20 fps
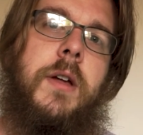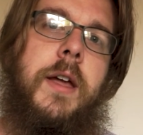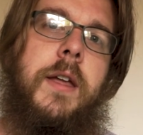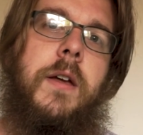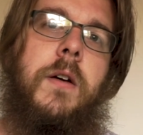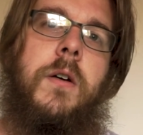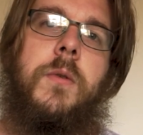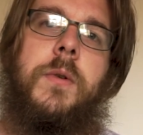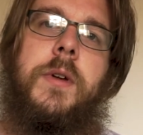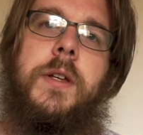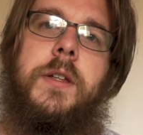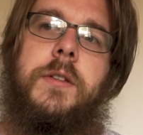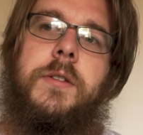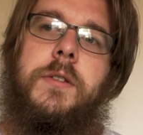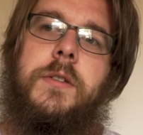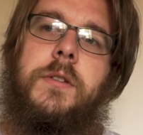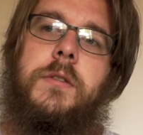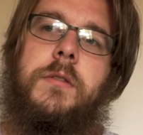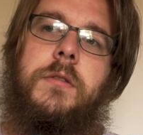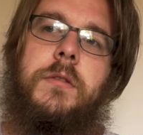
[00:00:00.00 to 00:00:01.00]
I
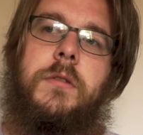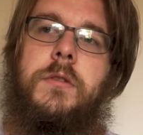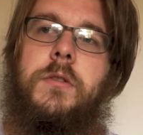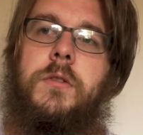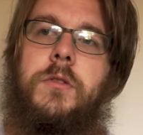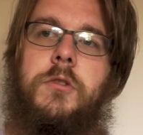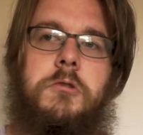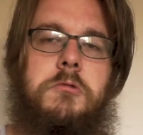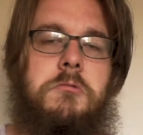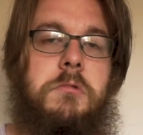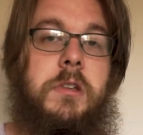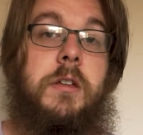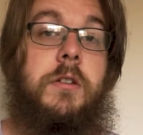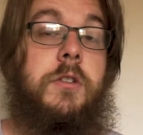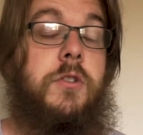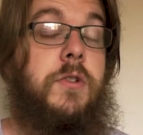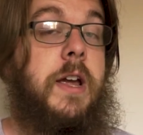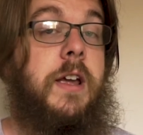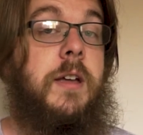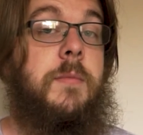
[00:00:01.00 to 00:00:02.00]
always, like
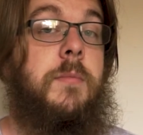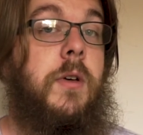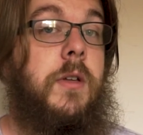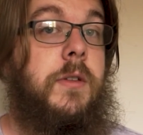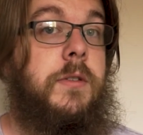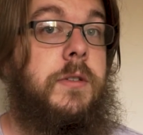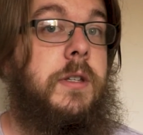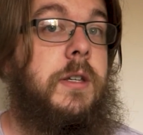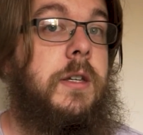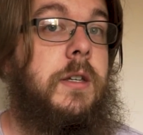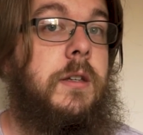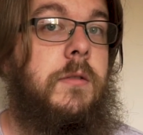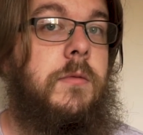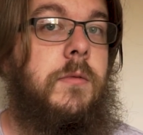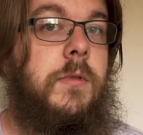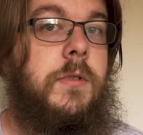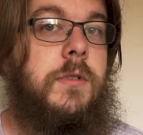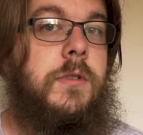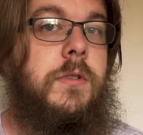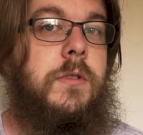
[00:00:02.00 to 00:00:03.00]
Dragon Ball Z
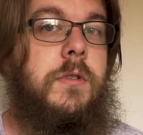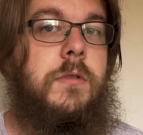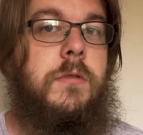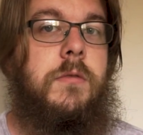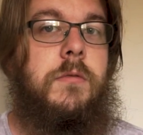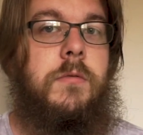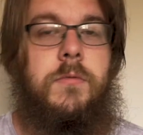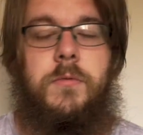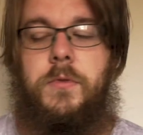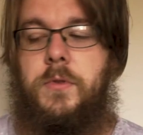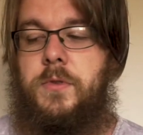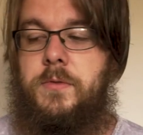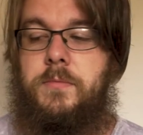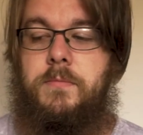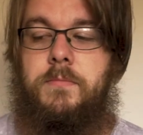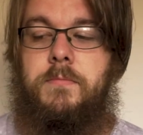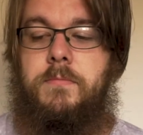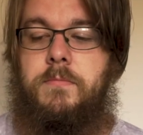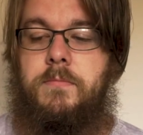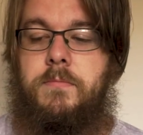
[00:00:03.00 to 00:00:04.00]
was
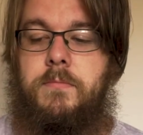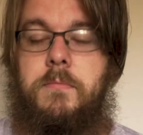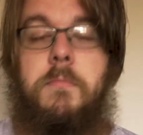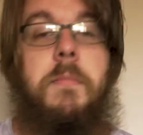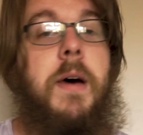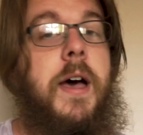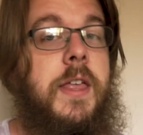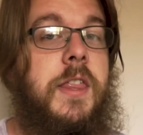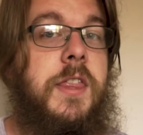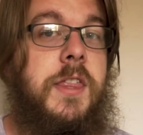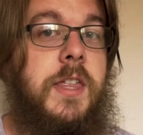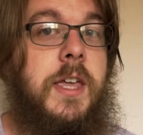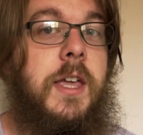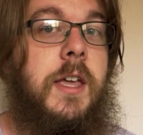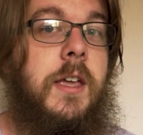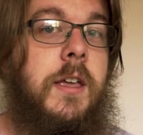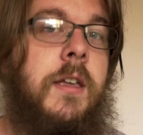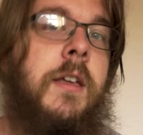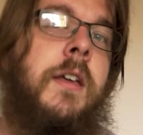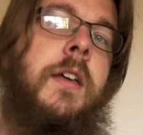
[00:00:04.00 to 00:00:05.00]
my
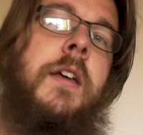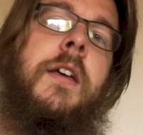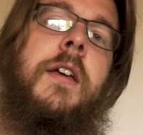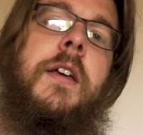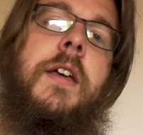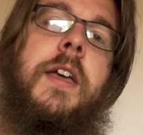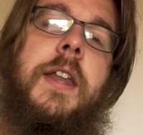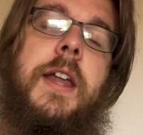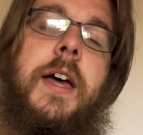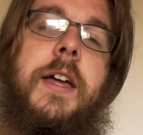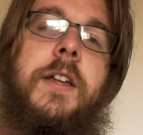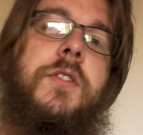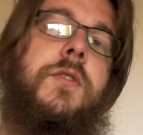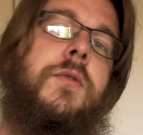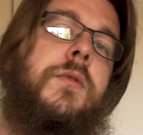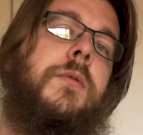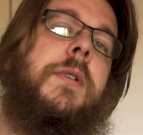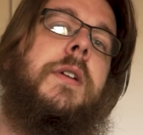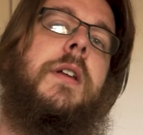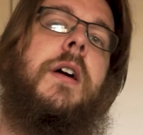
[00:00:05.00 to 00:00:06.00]
thing, and I
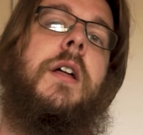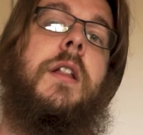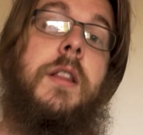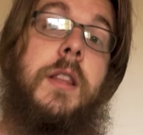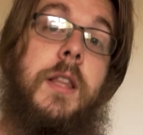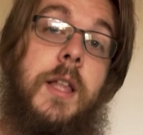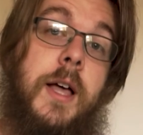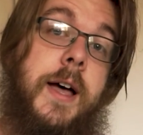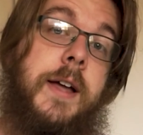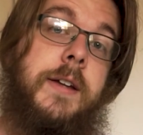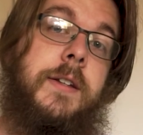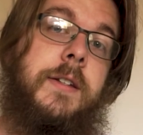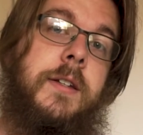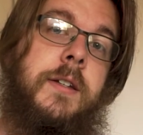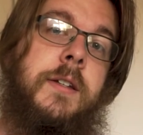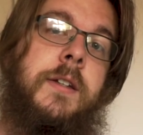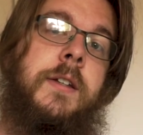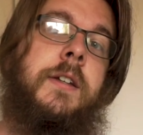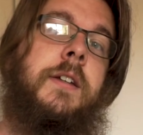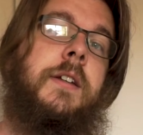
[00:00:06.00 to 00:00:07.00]
drew it a lot.
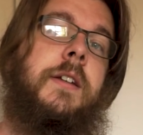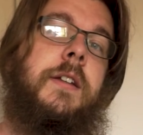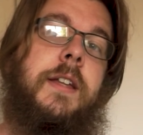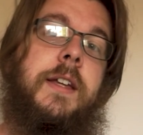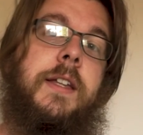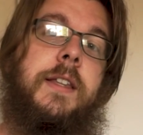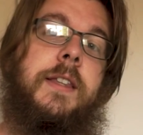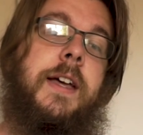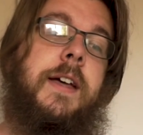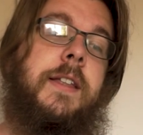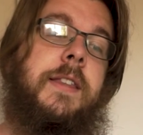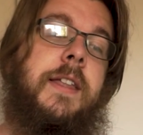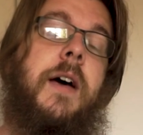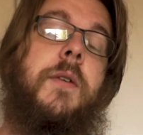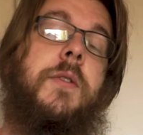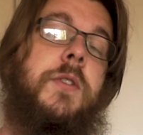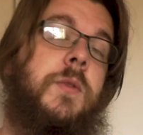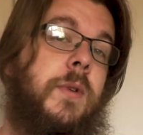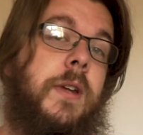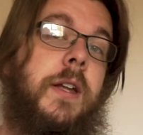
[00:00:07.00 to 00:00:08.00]
Like
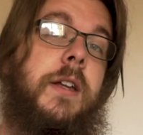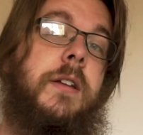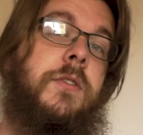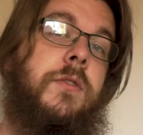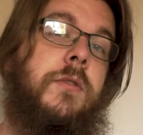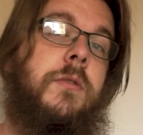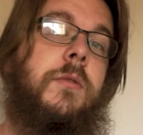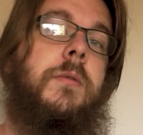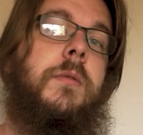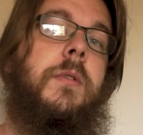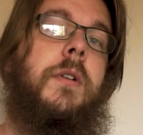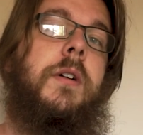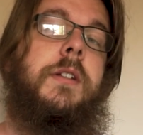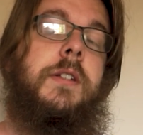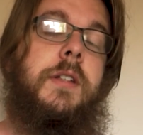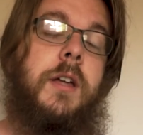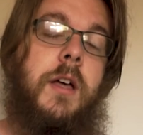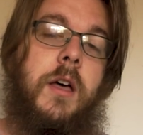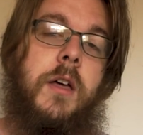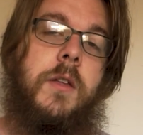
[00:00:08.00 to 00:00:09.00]
that was what I drew a
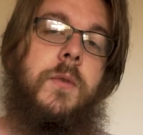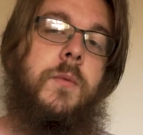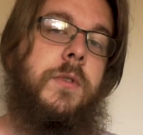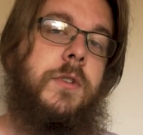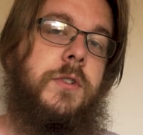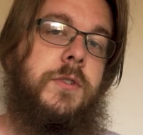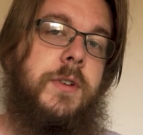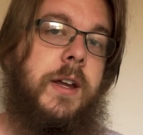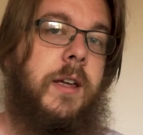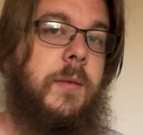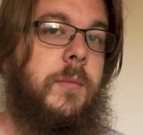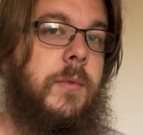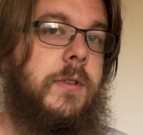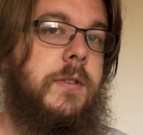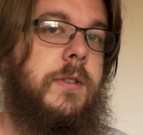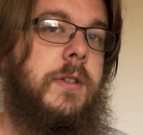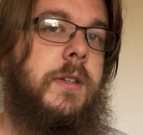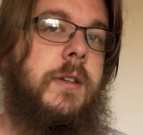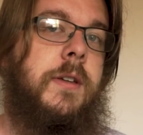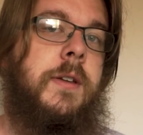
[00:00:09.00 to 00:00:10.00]
ton, was Dragon Ball
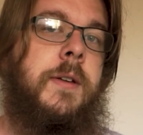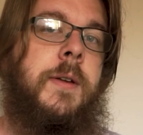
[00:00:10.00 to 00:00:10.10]
Z.